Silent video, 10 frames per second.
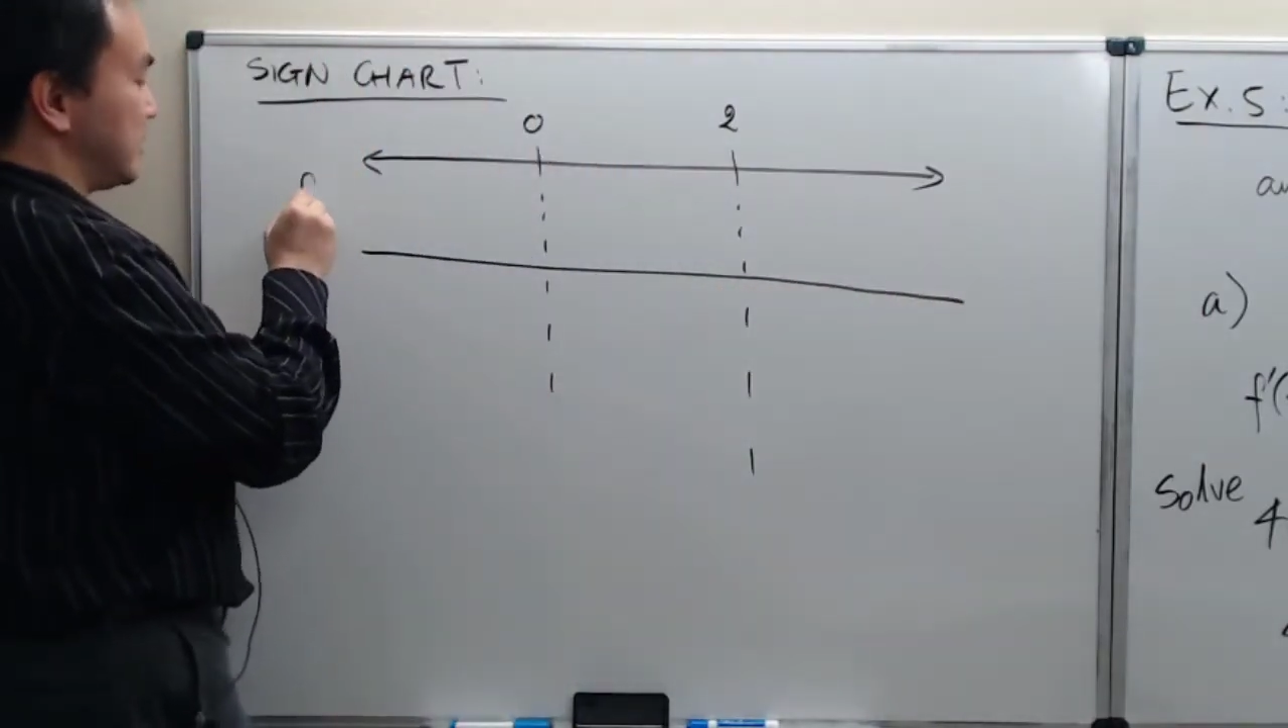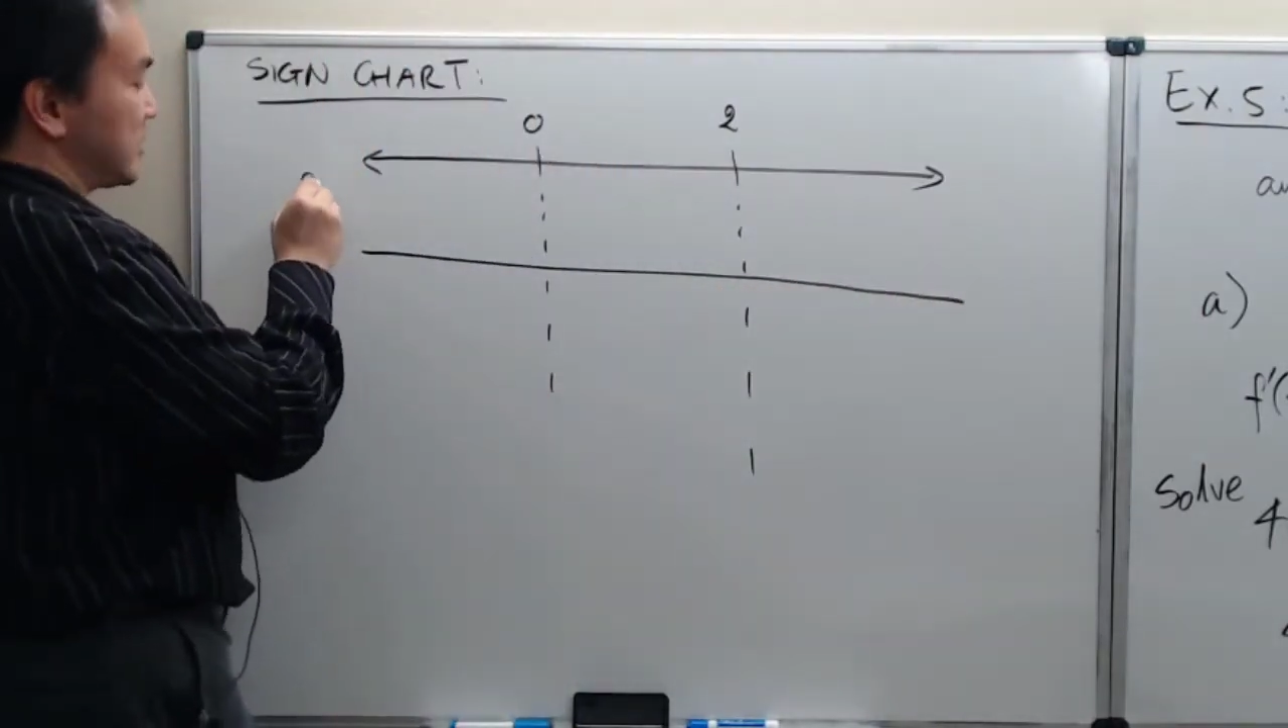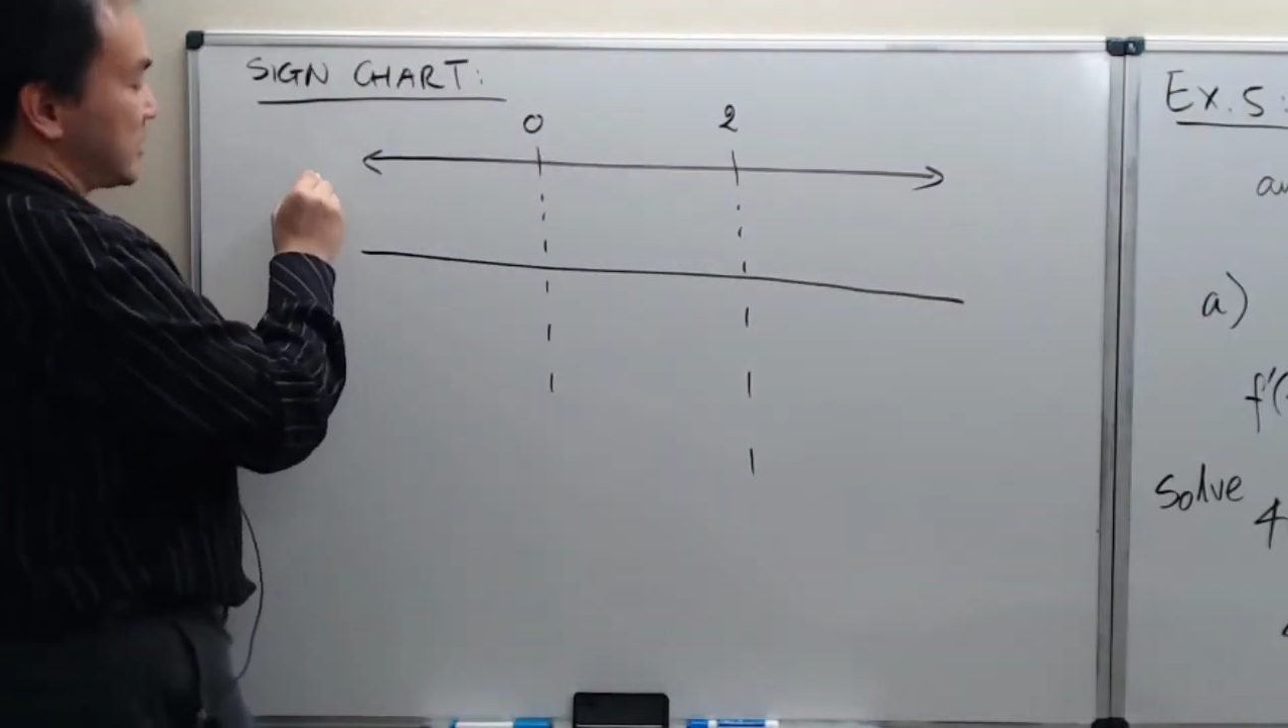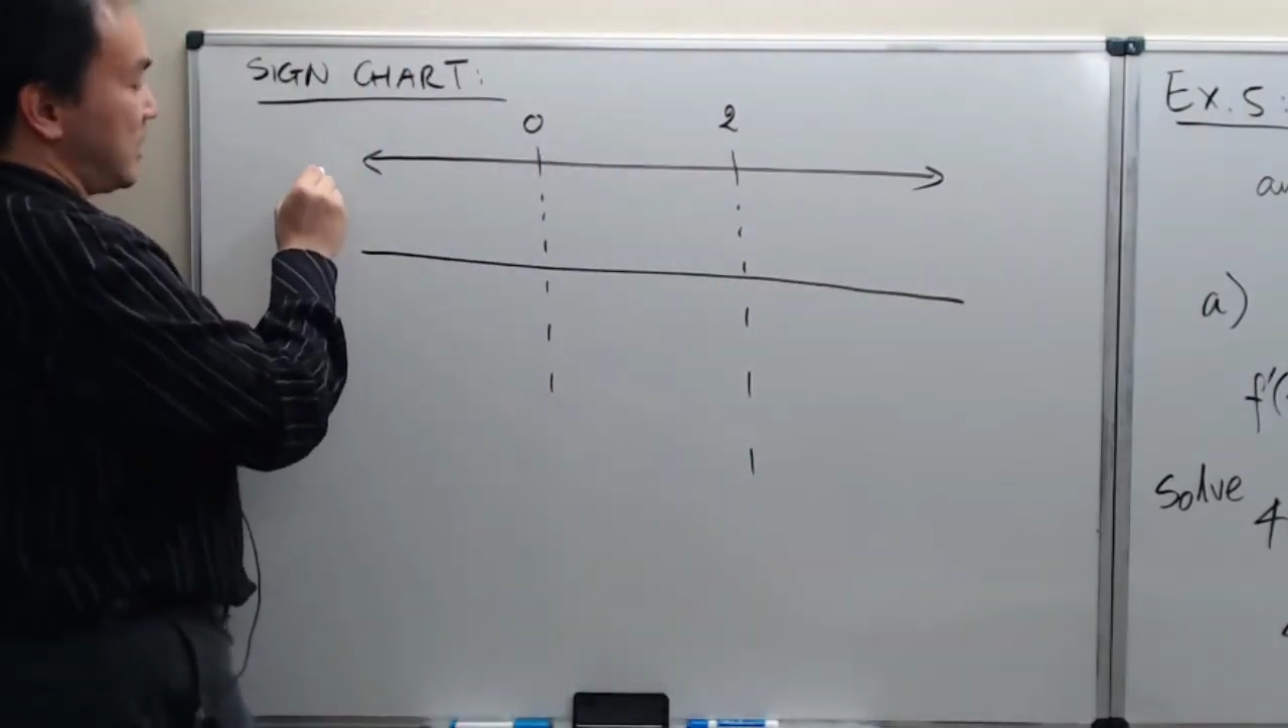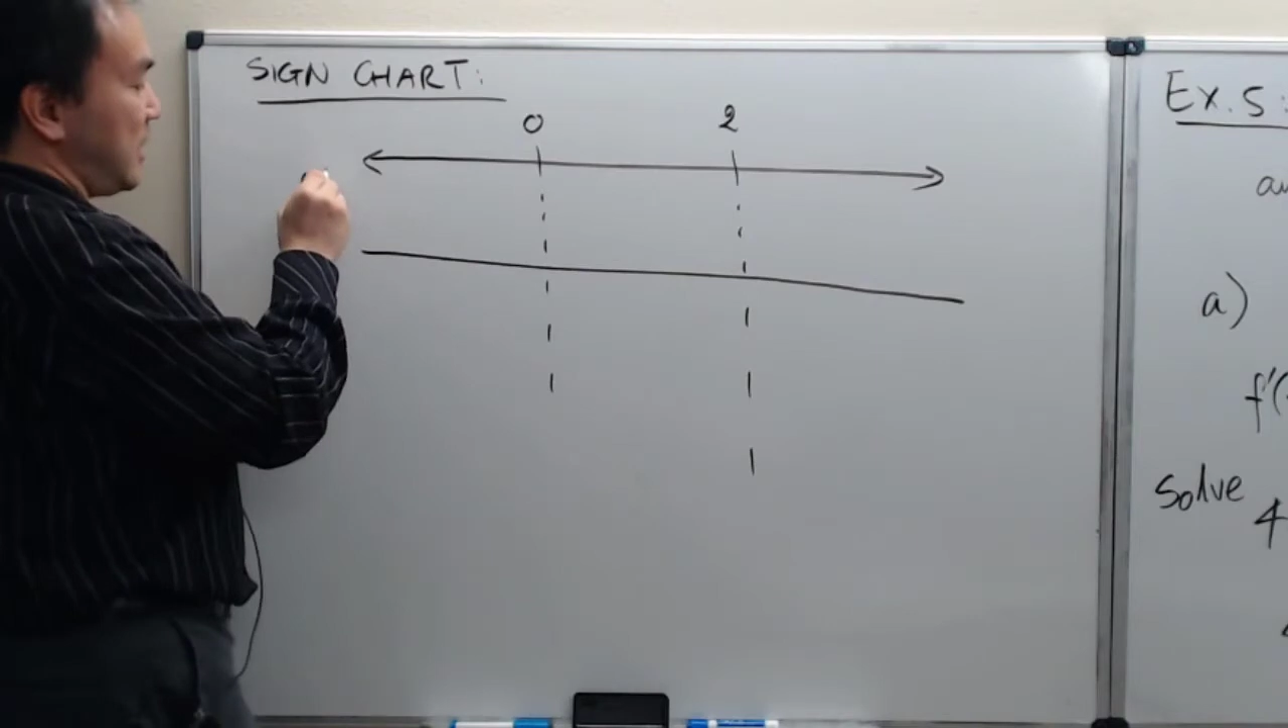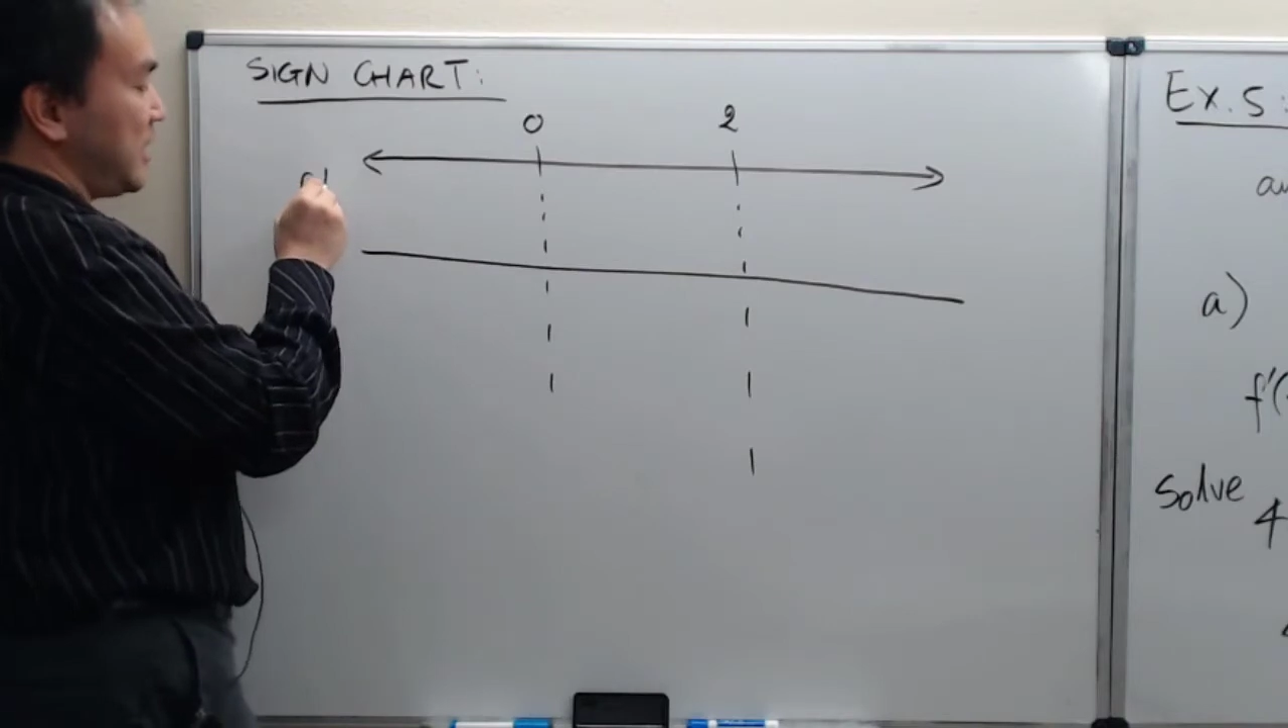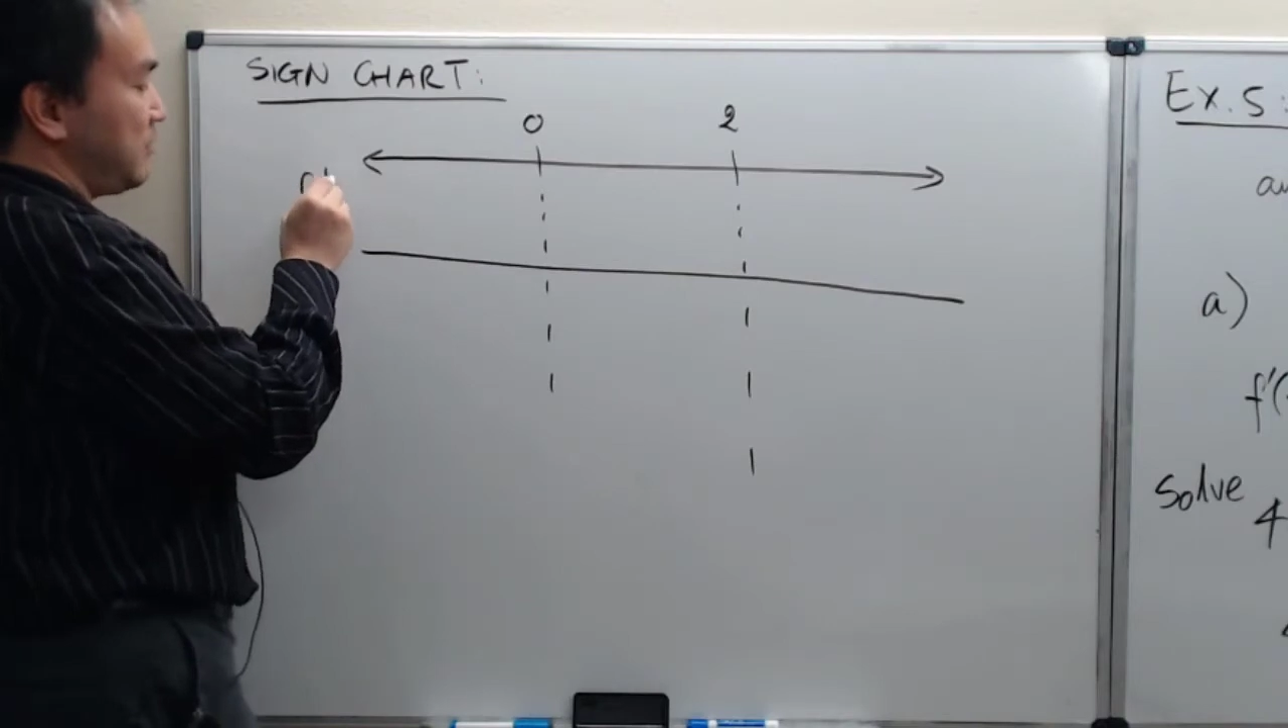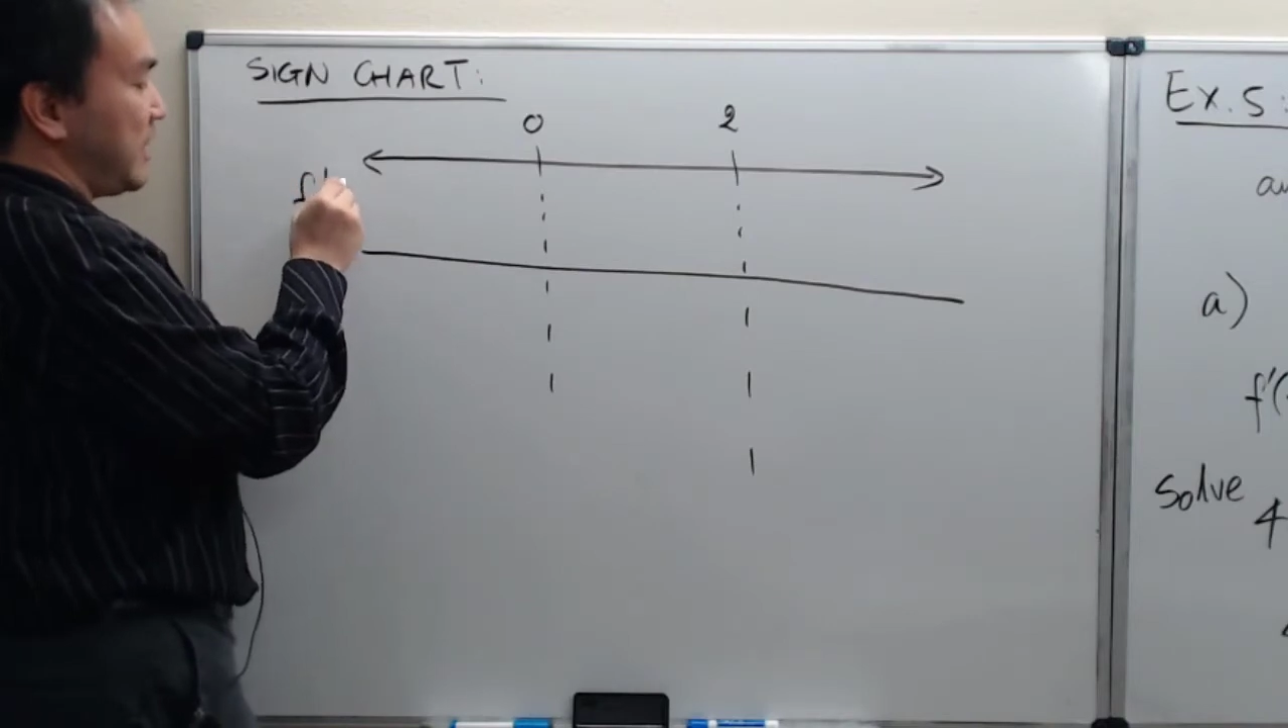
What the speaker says: the sign